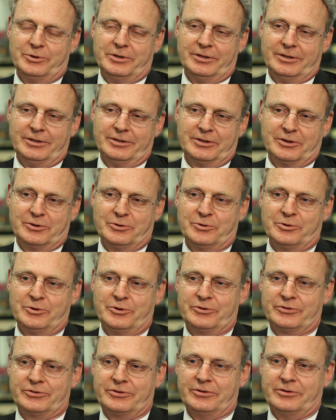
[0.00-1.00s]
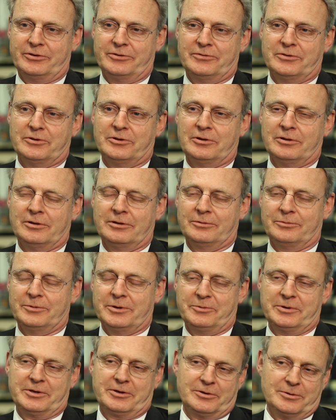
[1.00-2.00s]
Really, the cornerstone of all
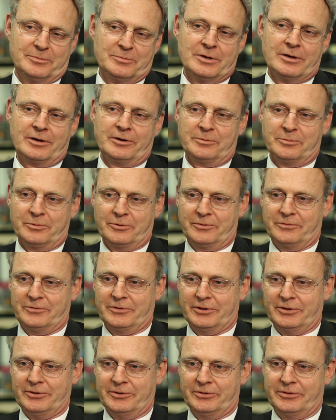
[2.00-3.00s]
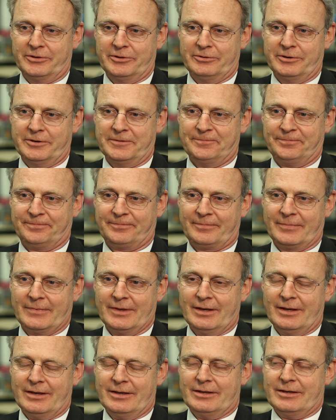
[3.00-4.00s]
what we call modern portfolio theory
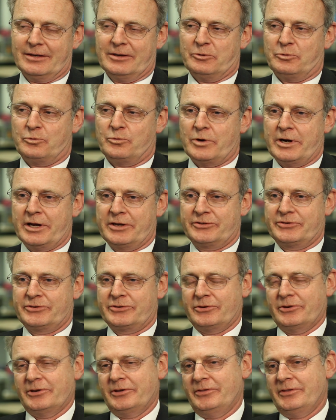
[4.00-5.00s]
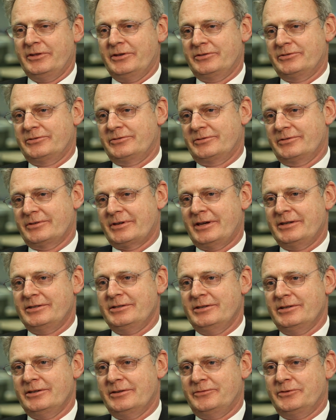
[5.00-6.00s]
rests on this
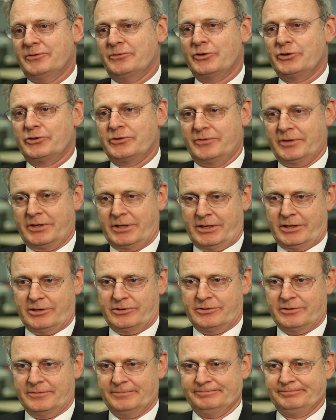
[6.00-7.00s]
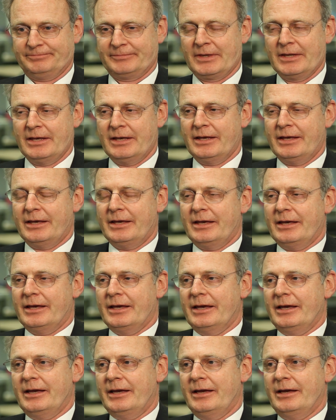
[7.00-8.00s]
idea of diversification.
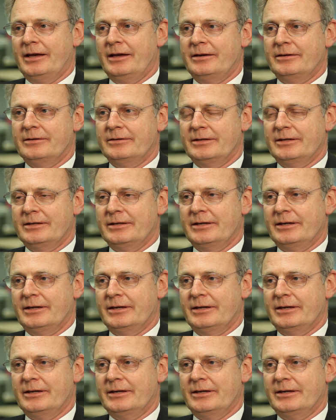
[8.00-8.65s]
And